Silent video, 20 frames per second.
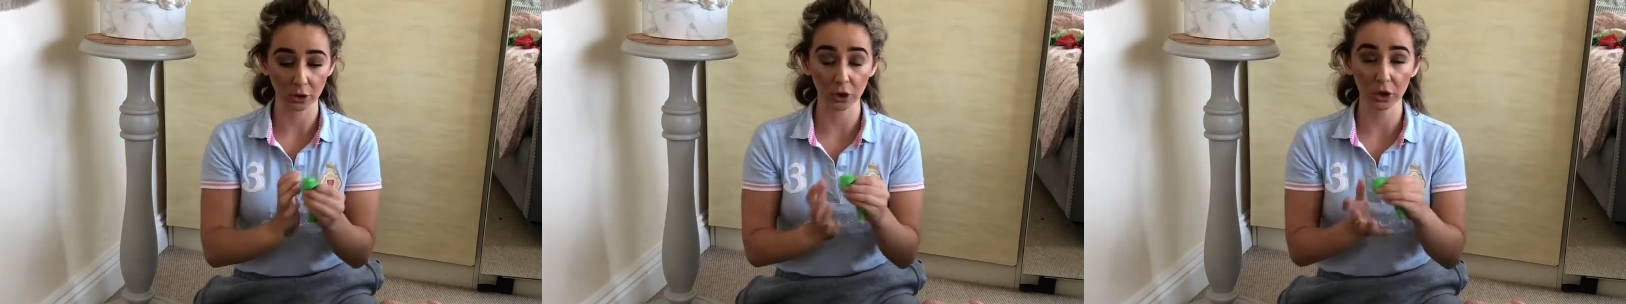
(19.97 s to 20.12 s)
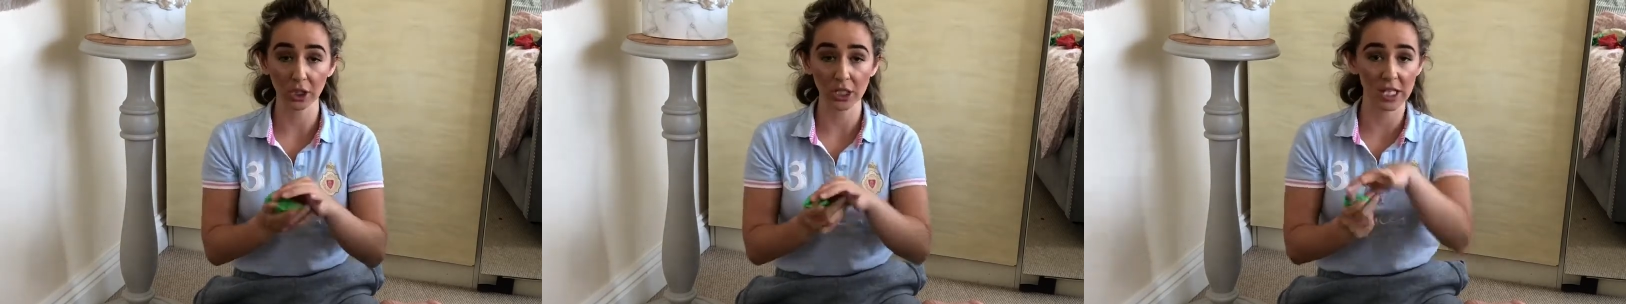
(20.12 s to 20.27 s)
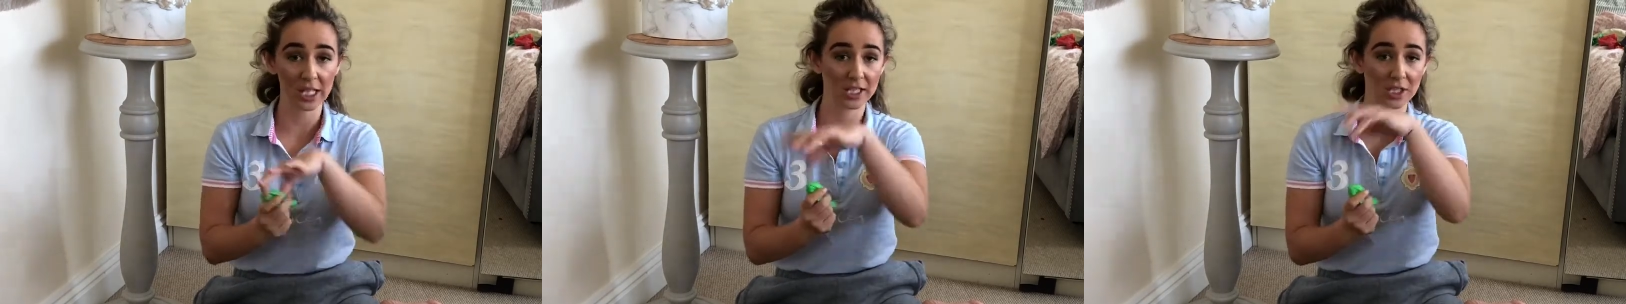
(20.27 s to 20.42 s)
You
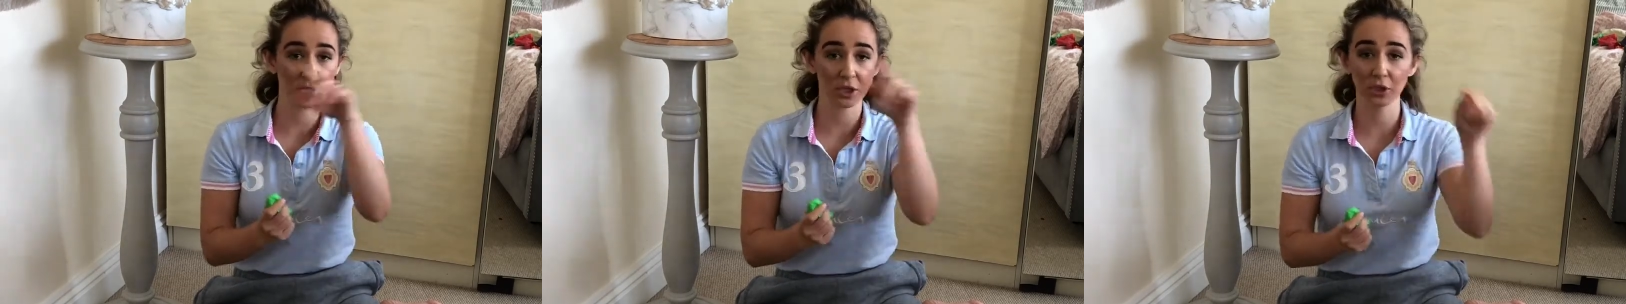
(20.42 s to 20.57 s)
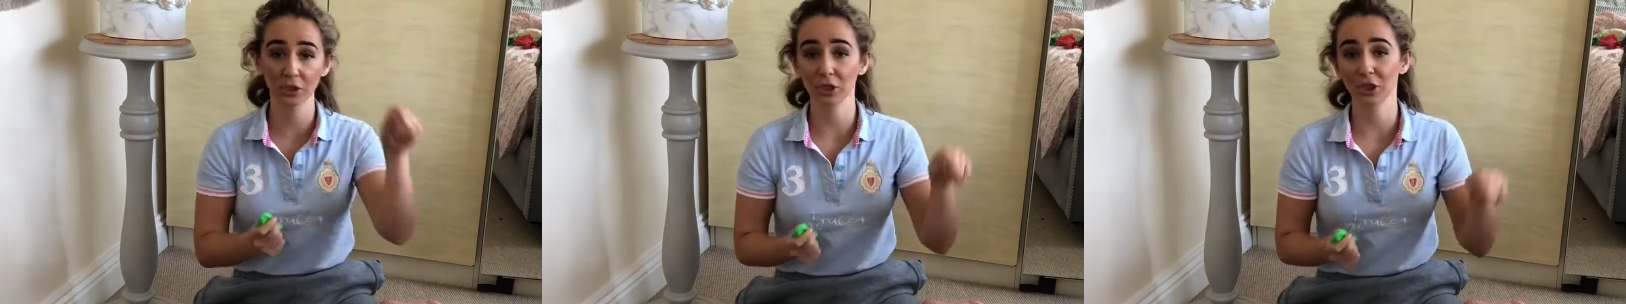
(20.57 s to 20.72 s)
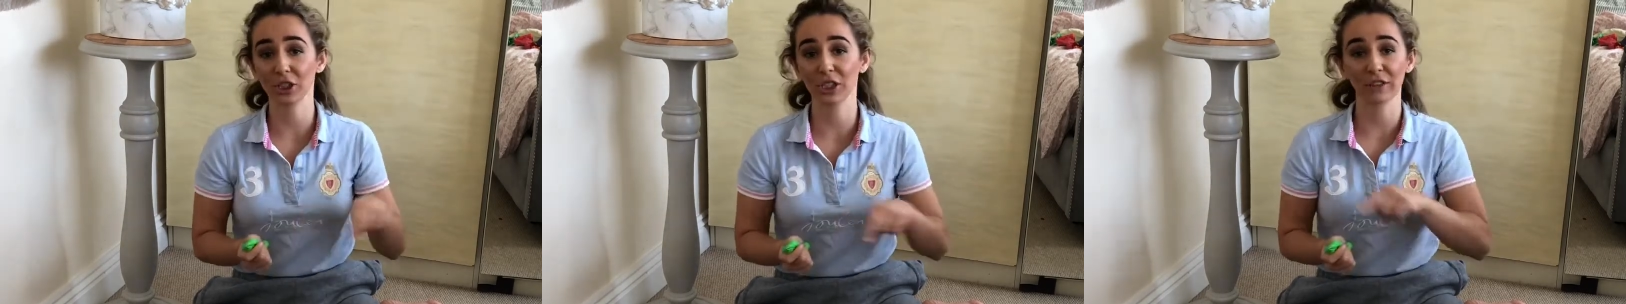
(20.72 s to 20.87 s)
can do
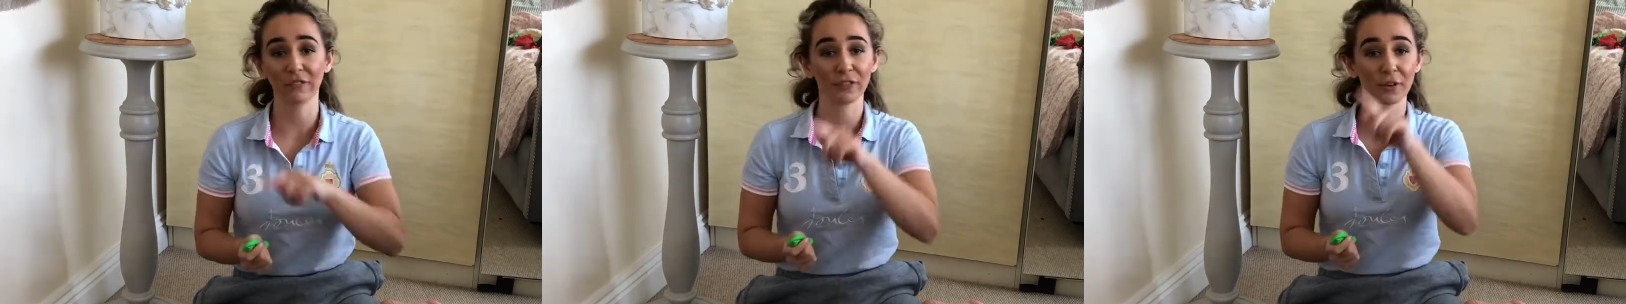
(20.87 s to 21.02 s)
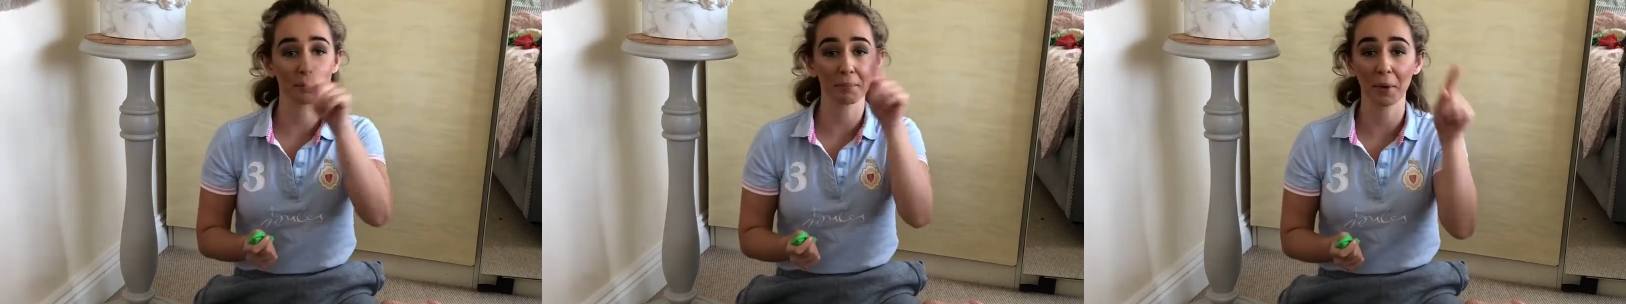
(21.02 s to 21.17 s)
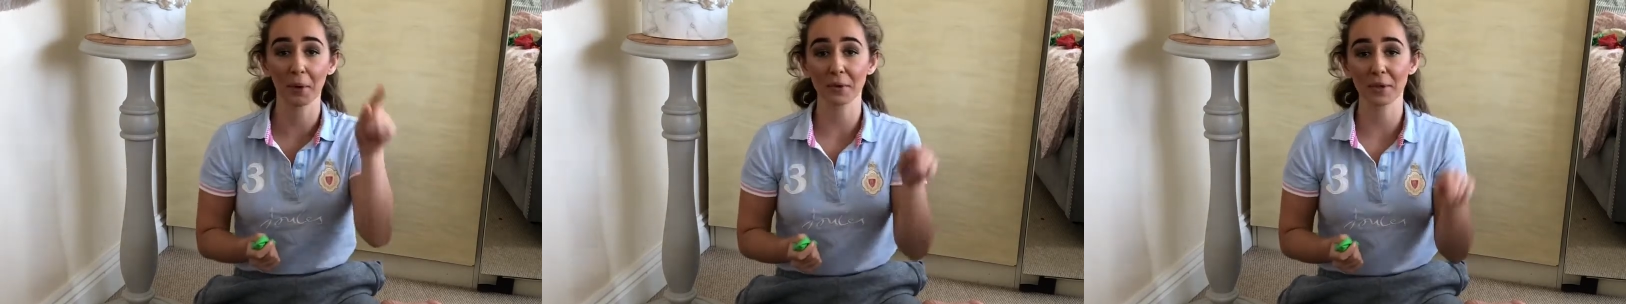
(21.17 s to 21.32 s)
just
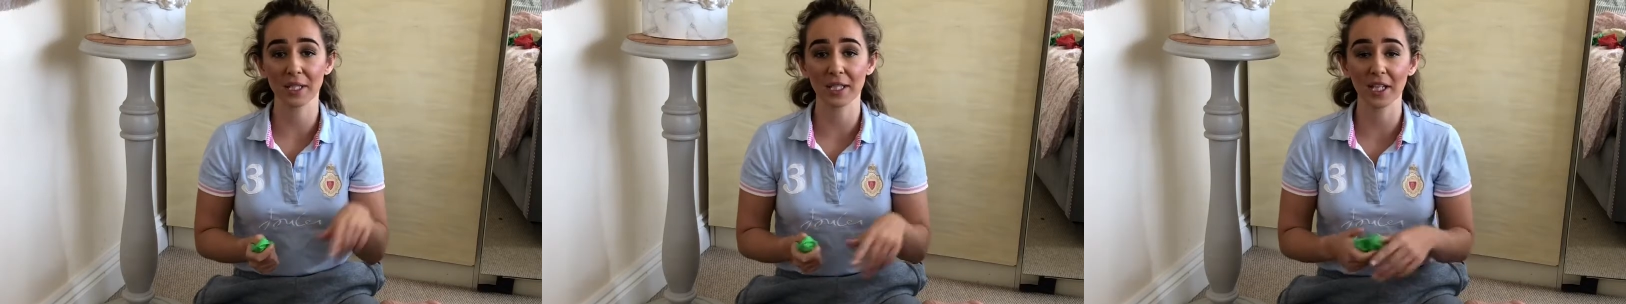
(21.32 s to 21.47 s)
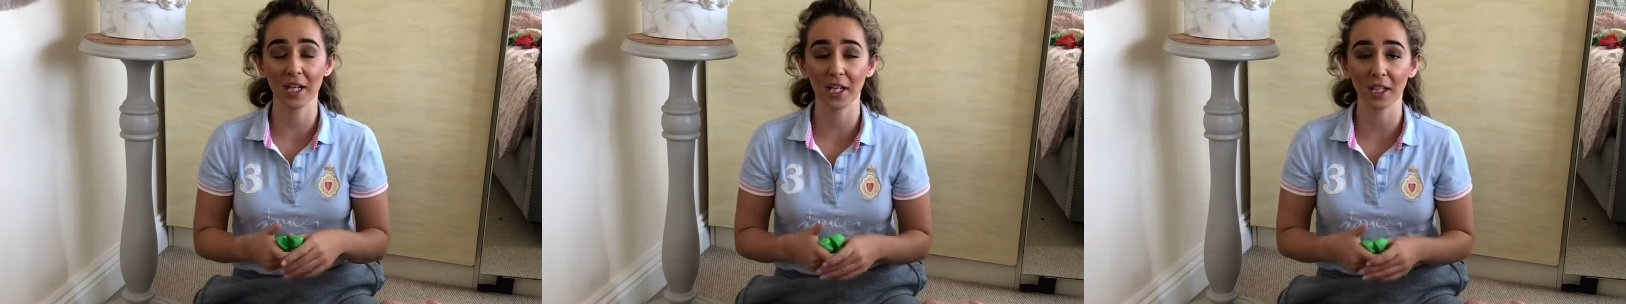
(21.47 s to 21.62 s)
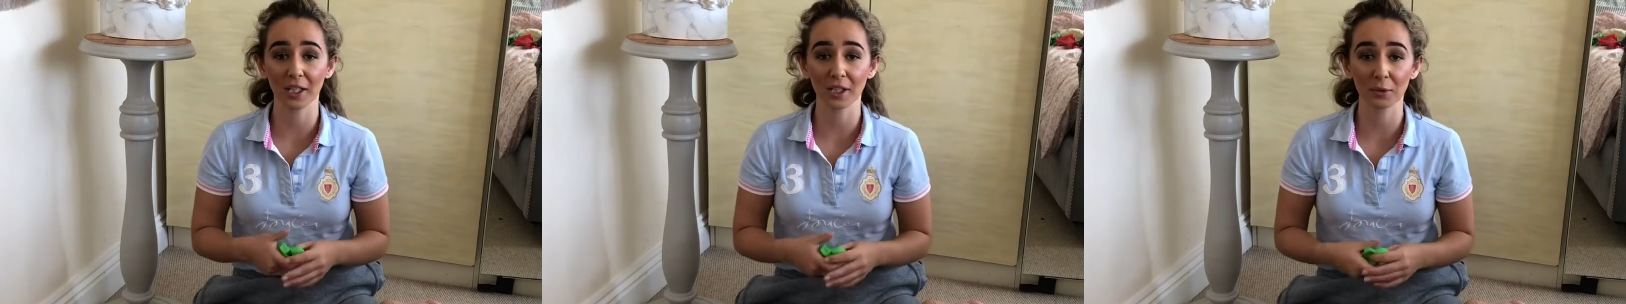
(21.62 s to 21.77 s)
different
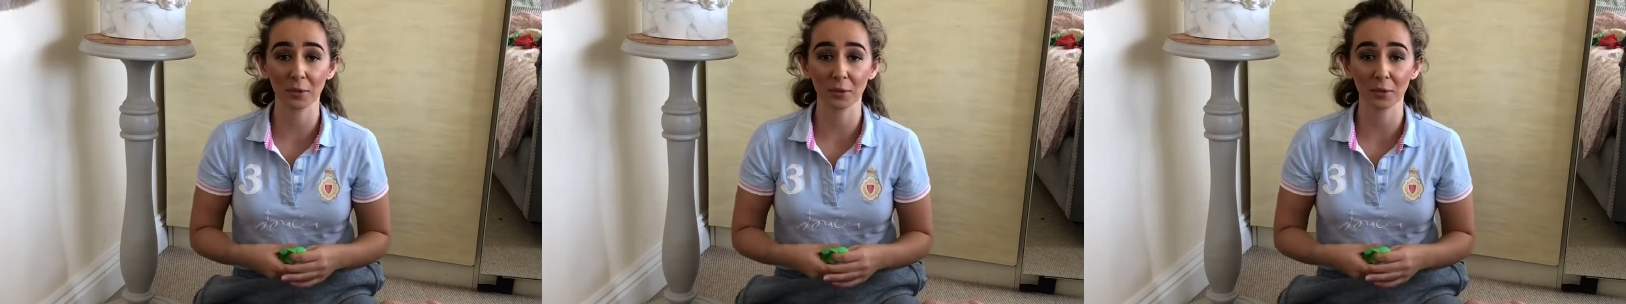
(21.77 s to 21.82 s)
multicoloured